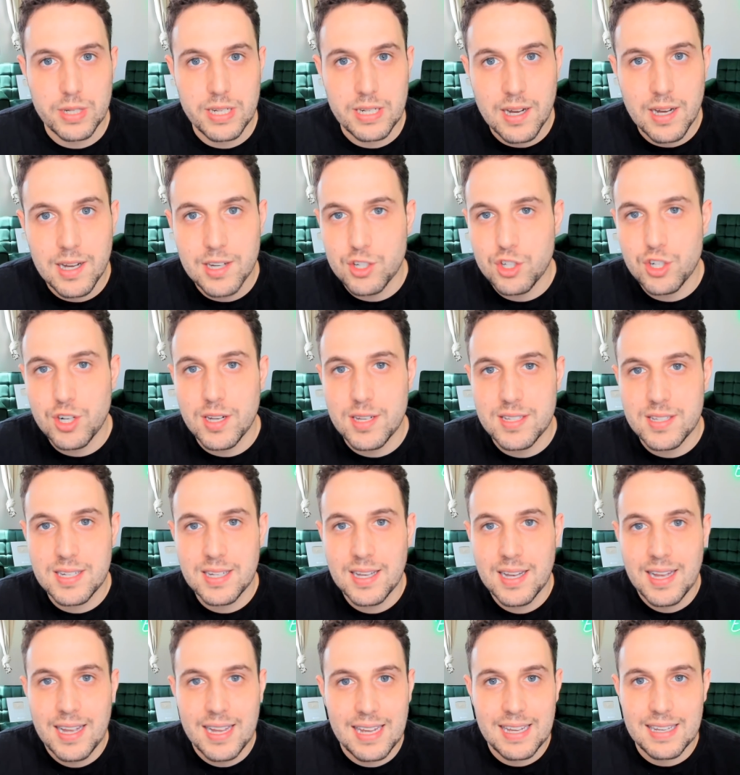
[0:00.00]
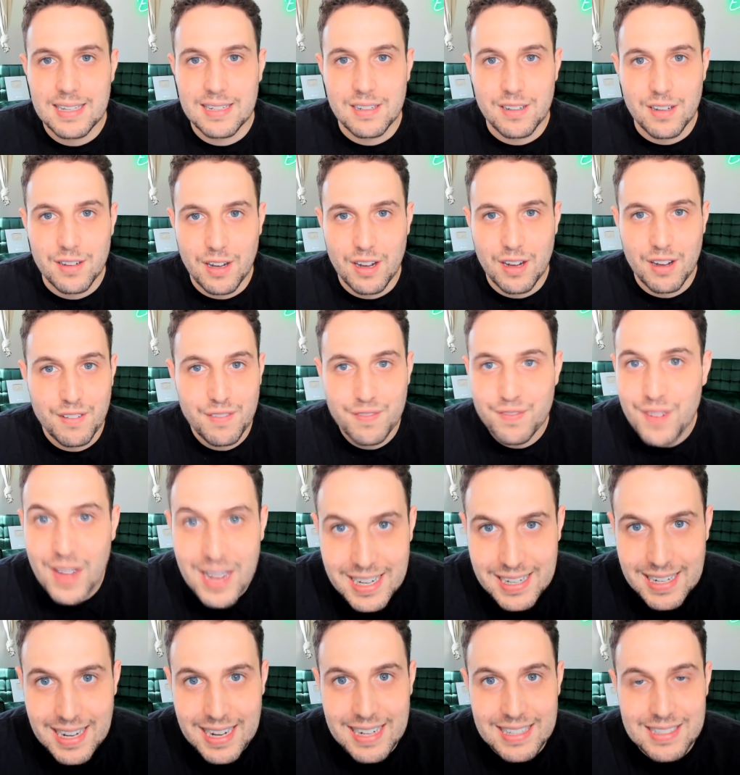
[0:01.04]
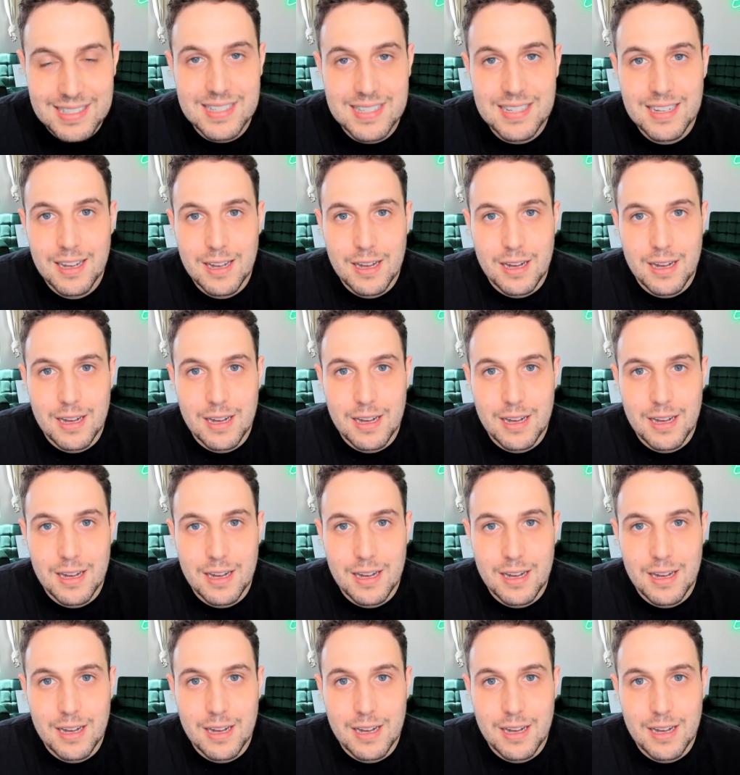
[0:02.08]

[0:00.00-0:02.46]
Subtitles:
not just in finance,